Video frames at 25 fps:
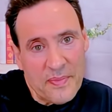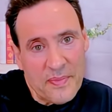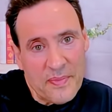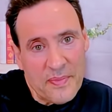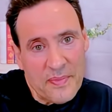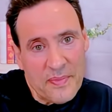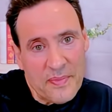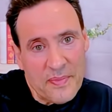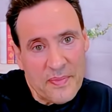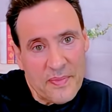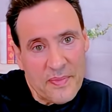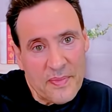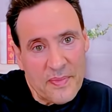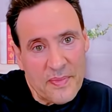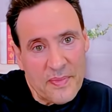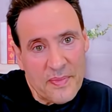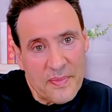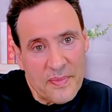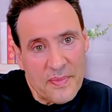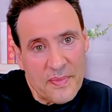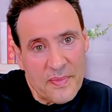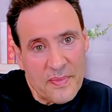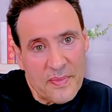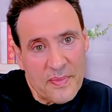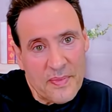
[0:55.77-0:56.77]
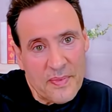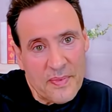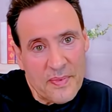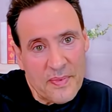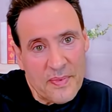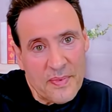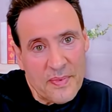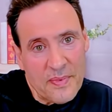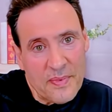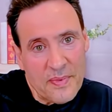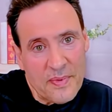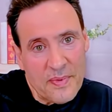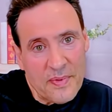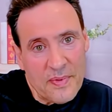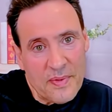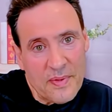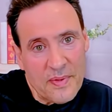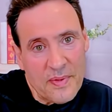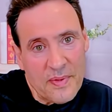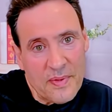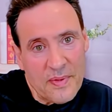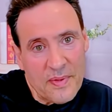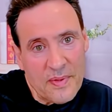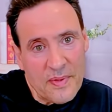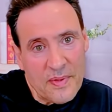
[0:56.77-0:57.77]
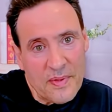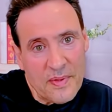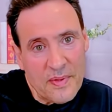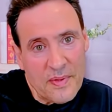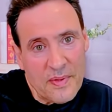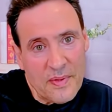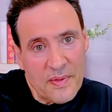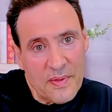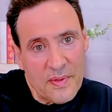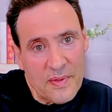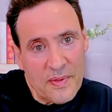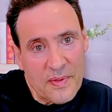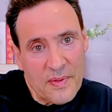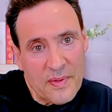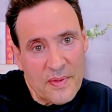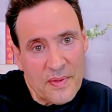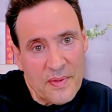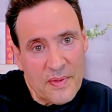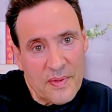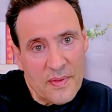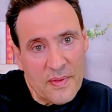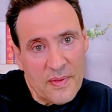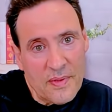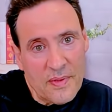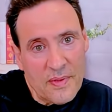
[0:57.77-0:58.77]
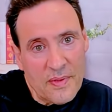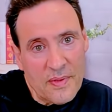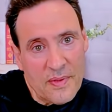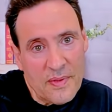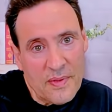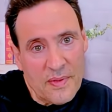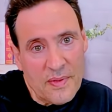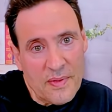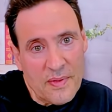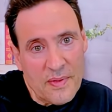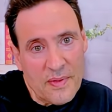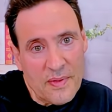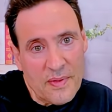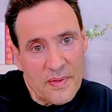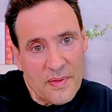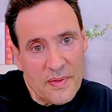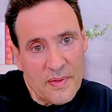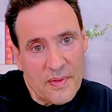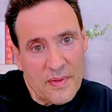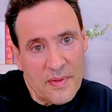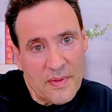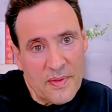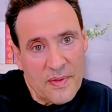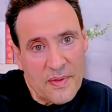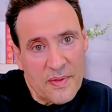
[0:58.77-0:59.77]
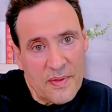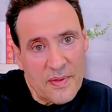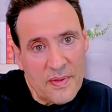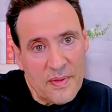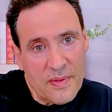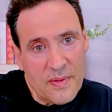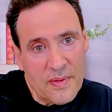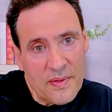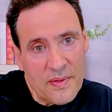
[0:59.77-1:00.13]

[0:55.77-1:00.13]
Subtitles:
[no speech]